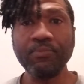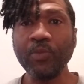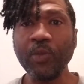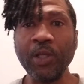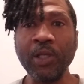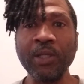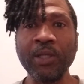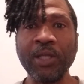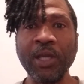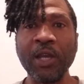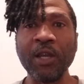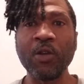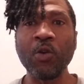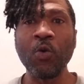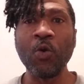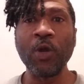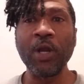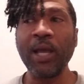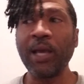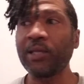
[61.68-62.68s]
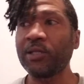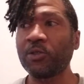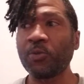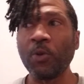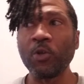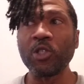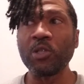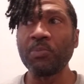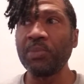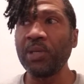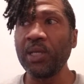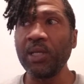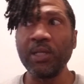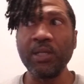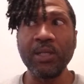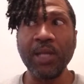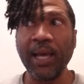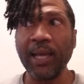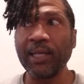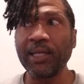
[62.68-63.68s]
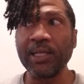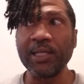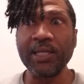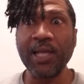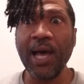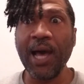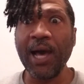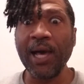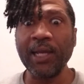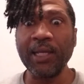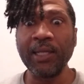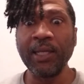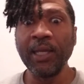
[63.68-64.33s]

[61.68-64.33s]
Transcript: they're going at it's supposed to be like this highly